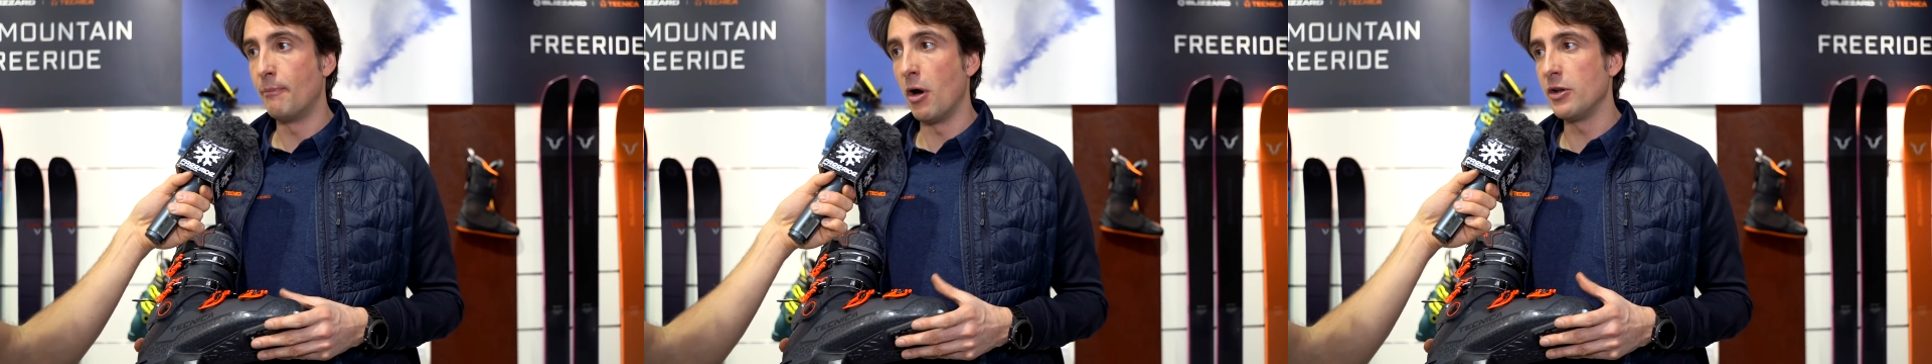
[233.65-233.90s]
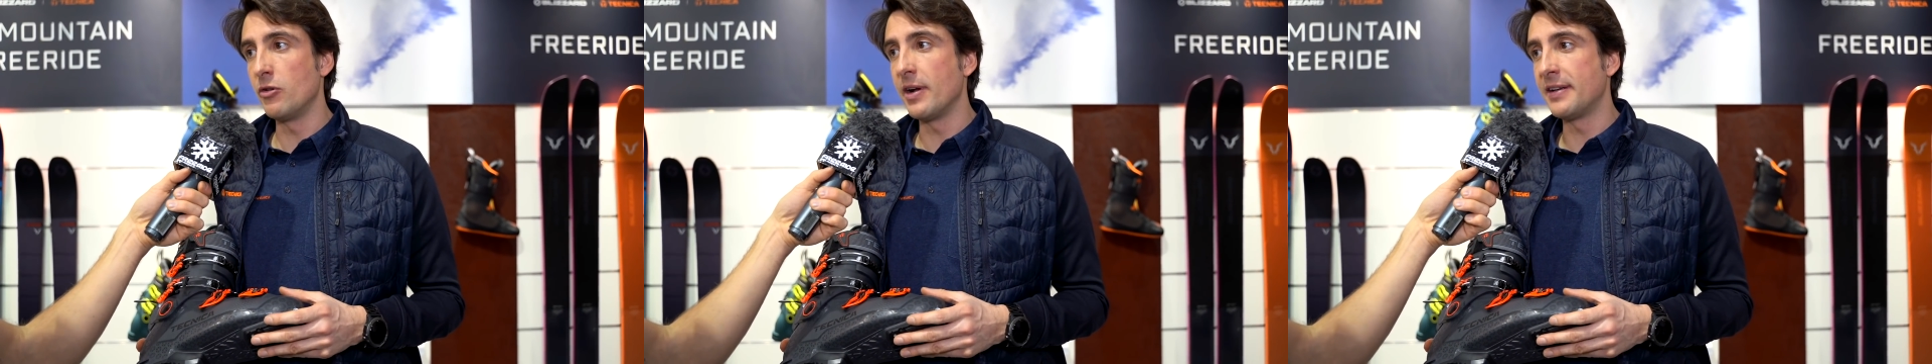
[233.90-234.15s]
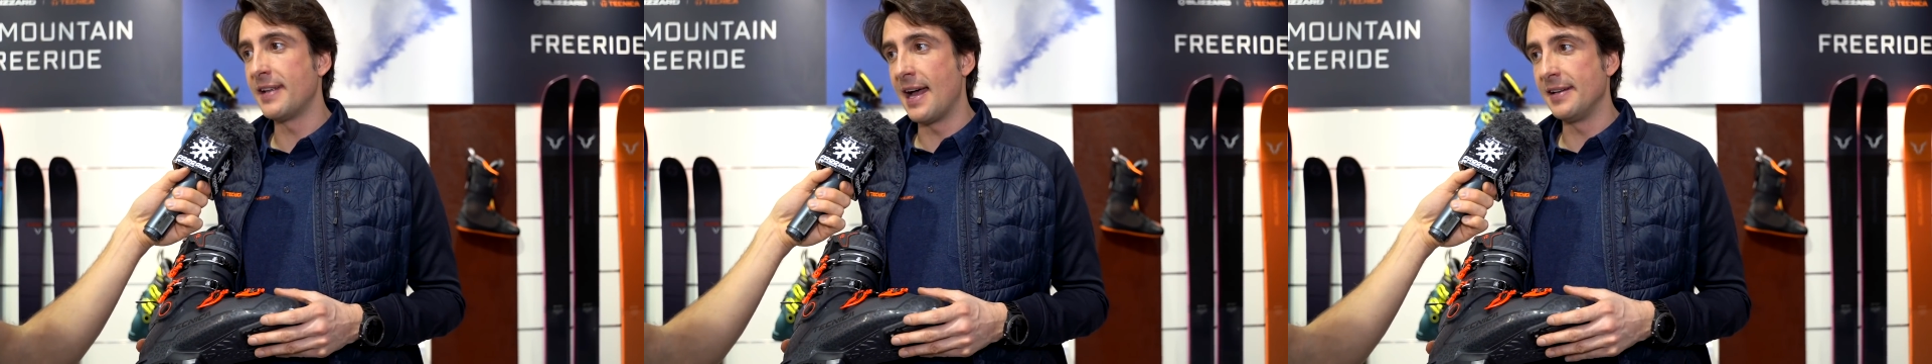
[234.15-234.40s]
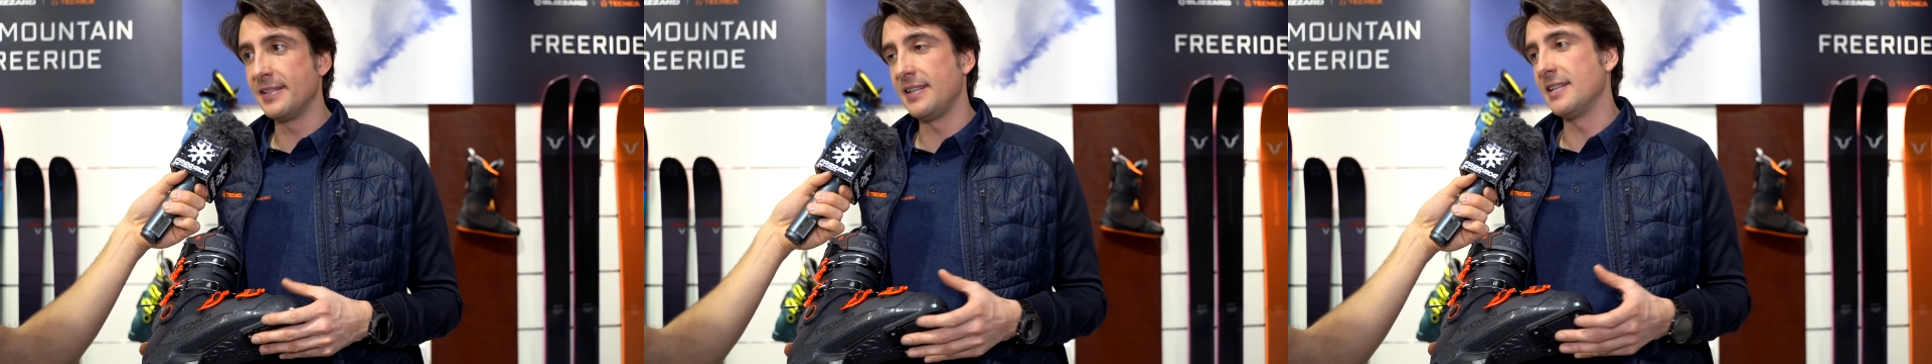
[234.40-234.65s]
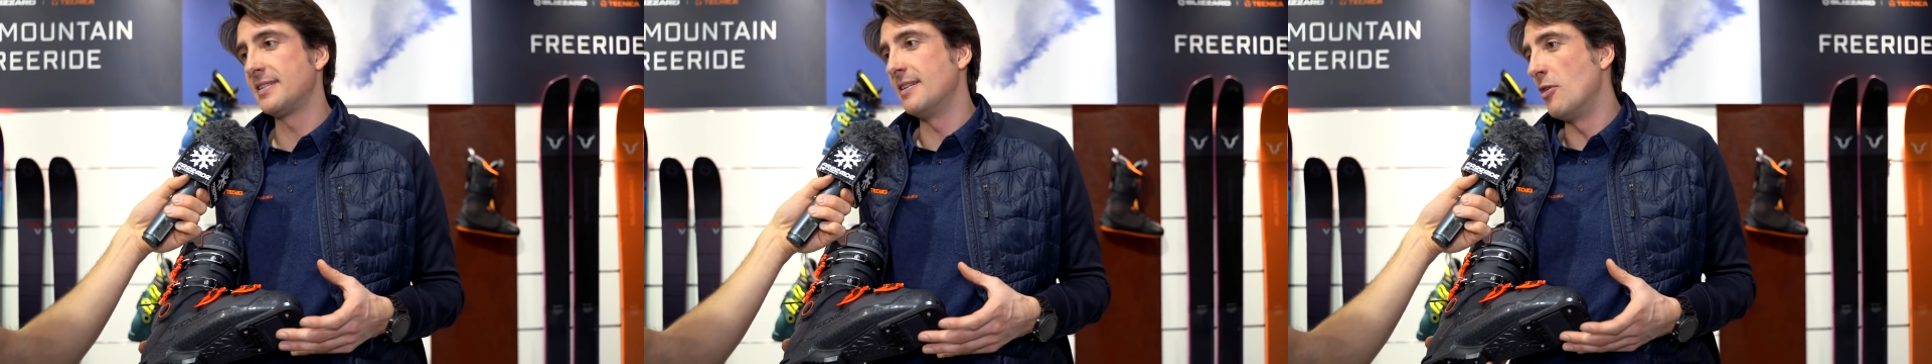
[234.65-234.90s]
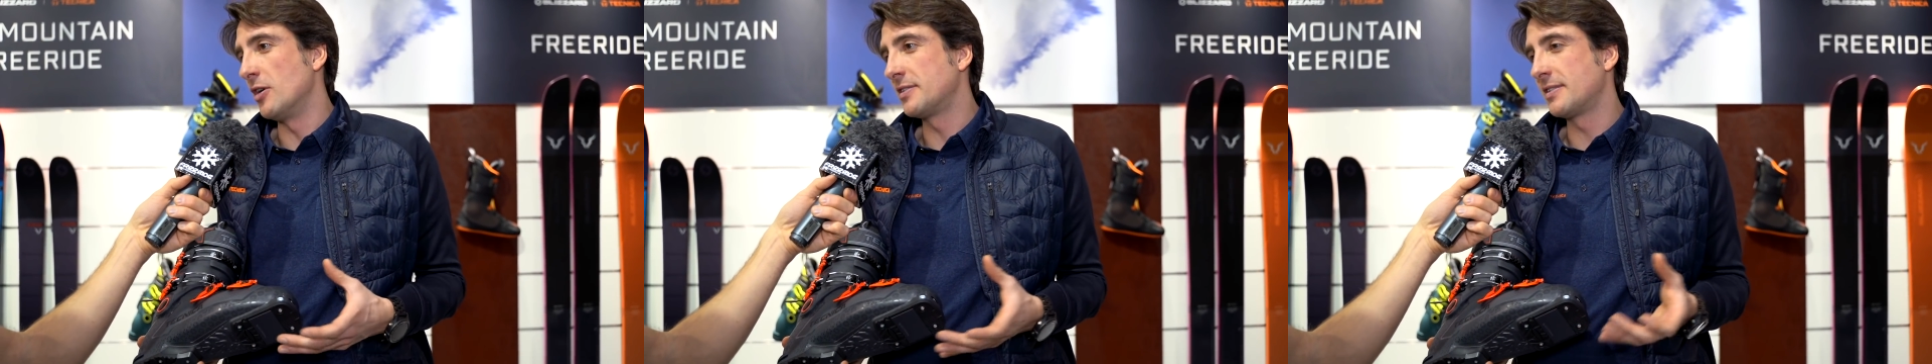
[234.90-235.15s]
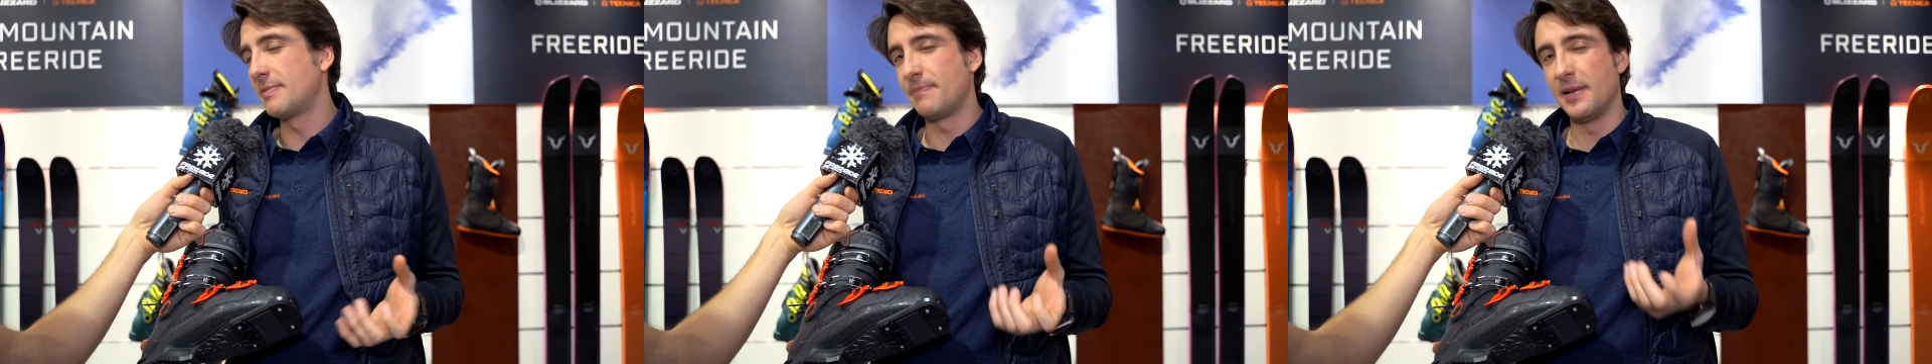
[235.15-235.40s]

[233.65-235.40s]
Polyurethane, this is the most,